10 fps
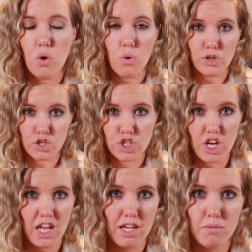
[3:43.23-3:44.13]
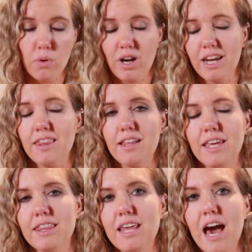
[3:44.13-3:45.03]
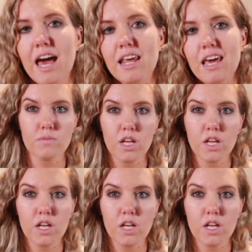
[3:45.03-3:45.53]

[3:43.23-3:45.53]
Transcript: or shame or anything like that.